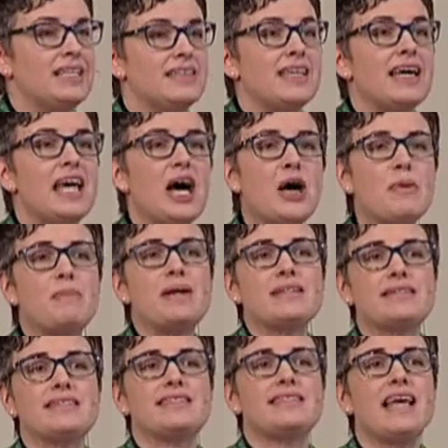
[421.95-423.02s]
that help
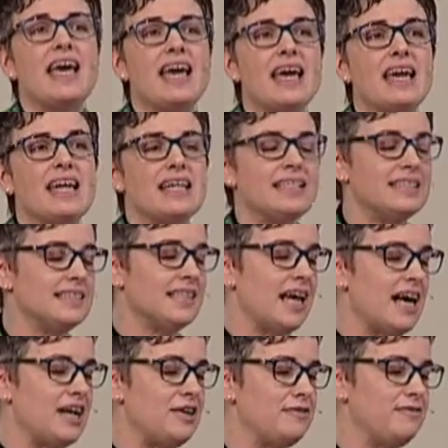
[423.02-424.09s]
us stay in
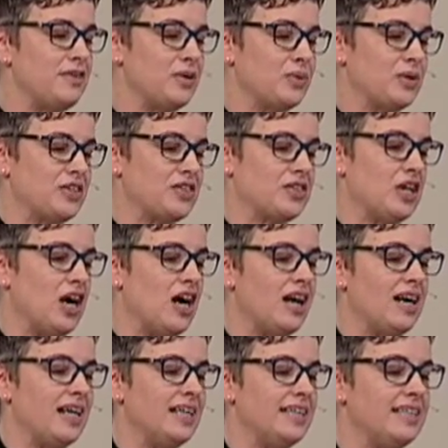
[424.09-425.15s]
love with
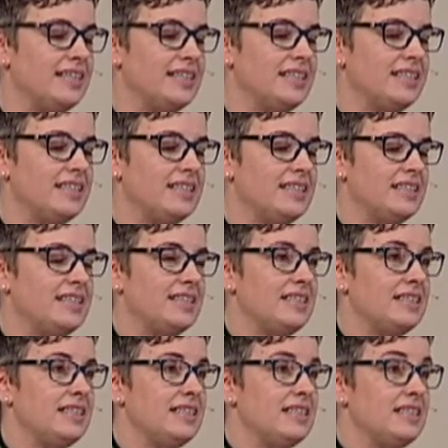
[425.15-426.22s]
God.
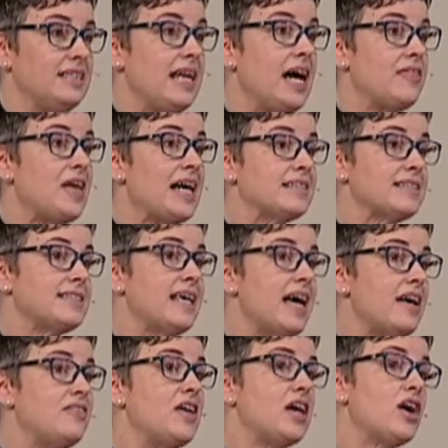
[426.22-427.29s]
Now, that
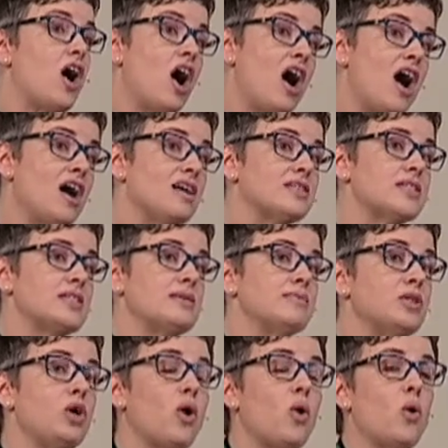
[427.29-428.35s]
said, there are
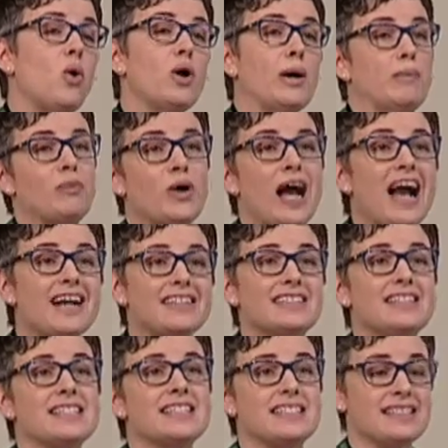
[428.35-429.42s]
some core
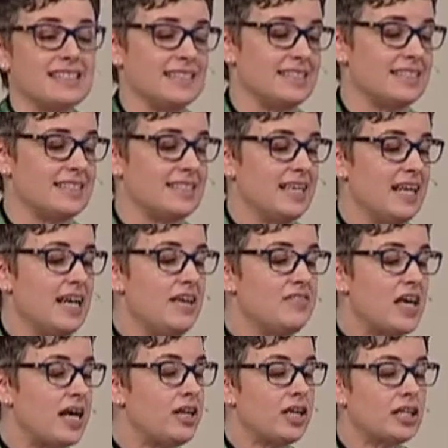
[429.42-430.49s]
practices
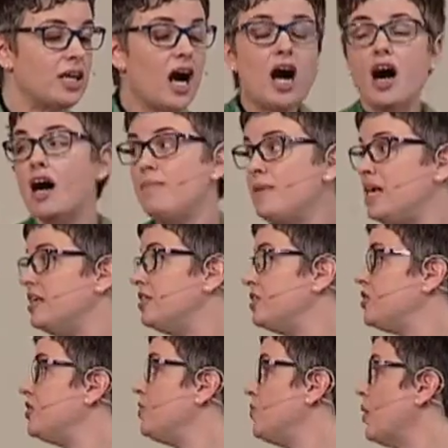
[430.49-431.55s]
that are common
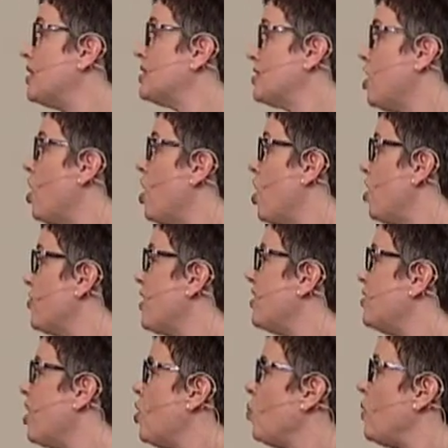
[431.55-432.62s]
to us all, that
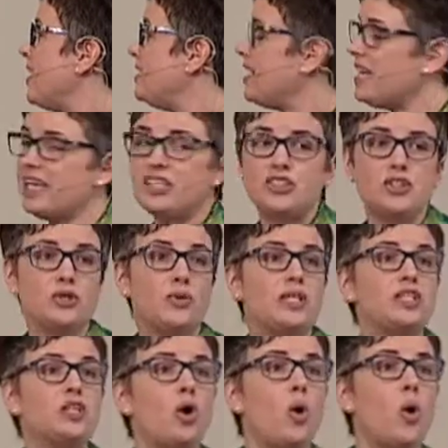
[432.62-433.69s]
we need to
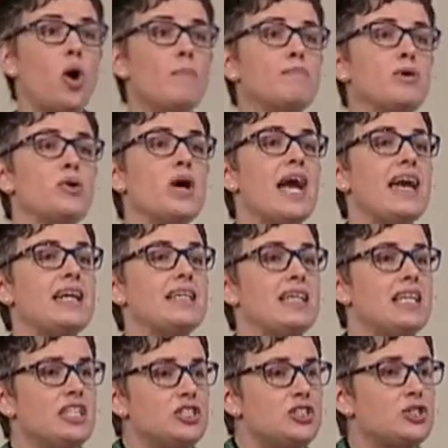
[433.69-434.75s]
incorporate
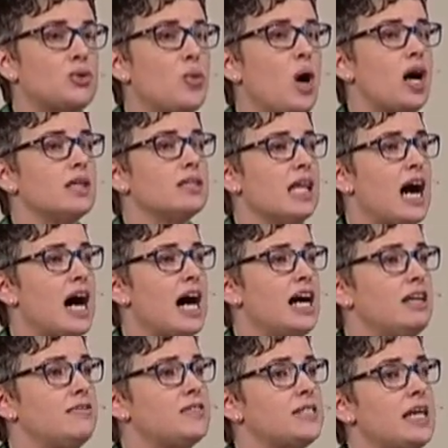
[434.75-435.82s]
into our
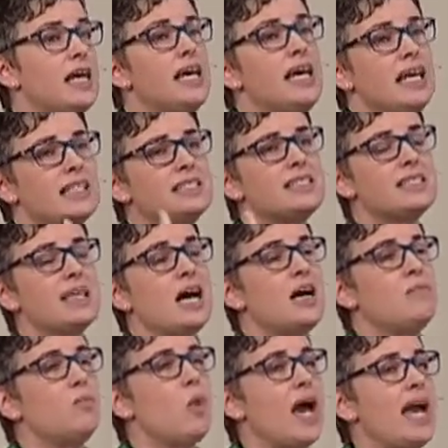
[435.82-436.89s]
lives in
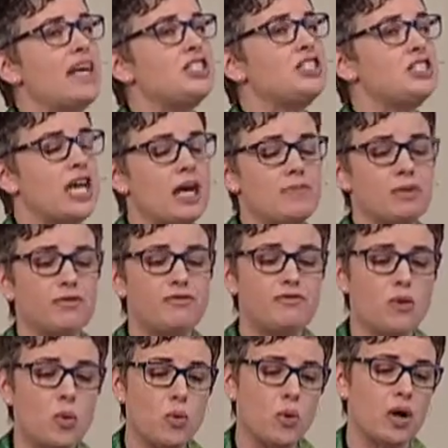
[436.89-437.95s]
some way, shape, or
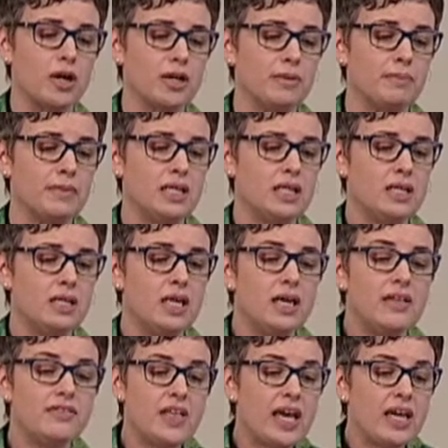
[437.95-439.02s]
form.
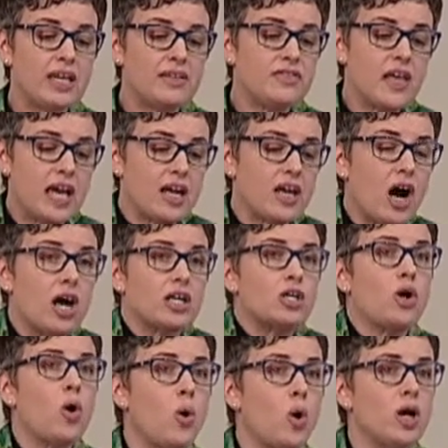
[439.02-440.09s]
They are
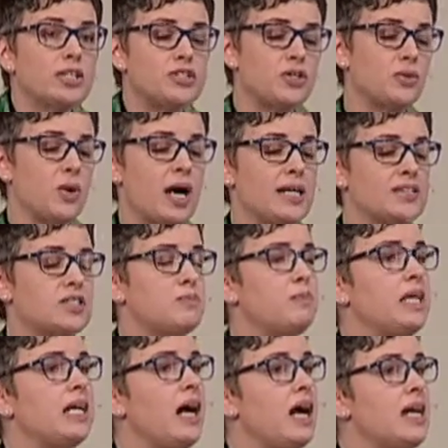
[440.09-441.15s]
core to us
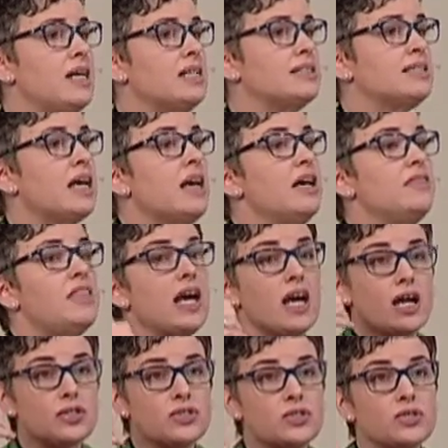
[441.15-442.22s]
because they
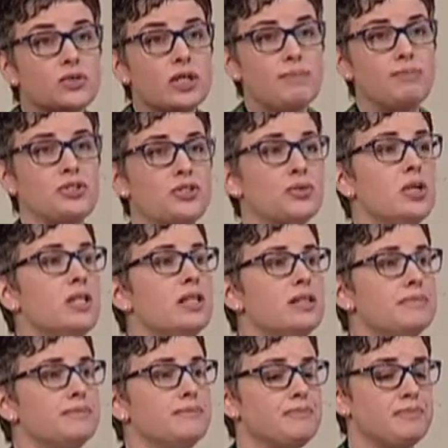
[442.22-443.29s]
are scriptural,
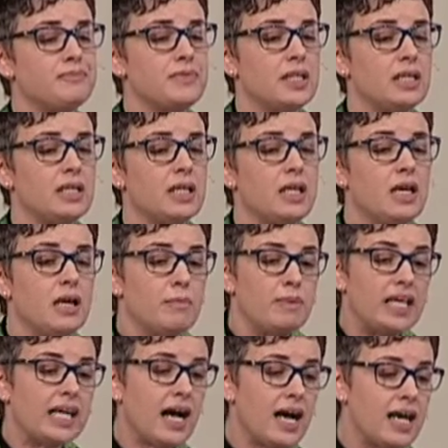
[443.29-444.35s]

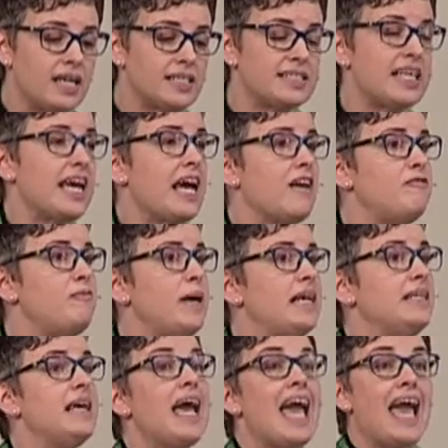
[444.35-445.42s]
because they have
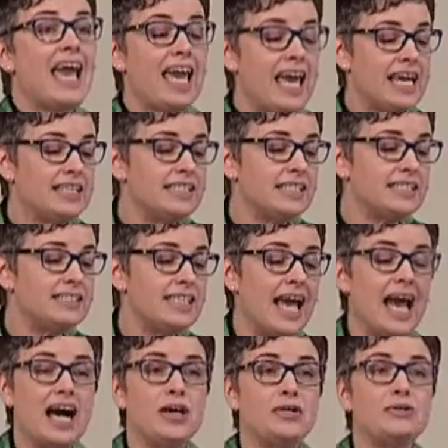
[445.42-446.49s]
been handed
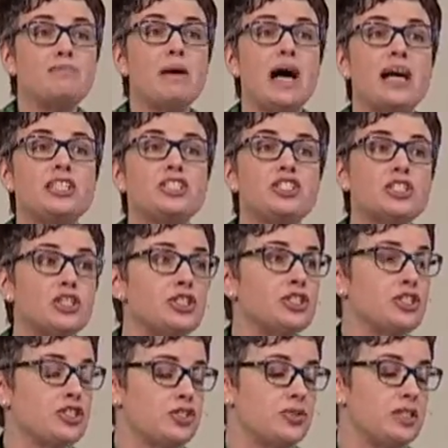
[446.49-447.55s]
down by
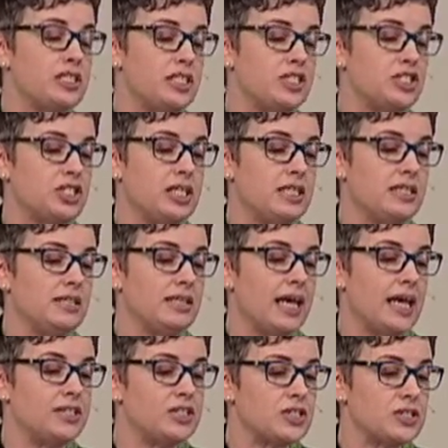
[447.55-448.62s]
church tradition
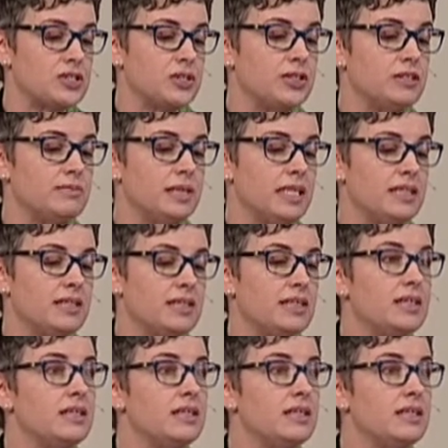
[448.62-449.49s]
and discernment.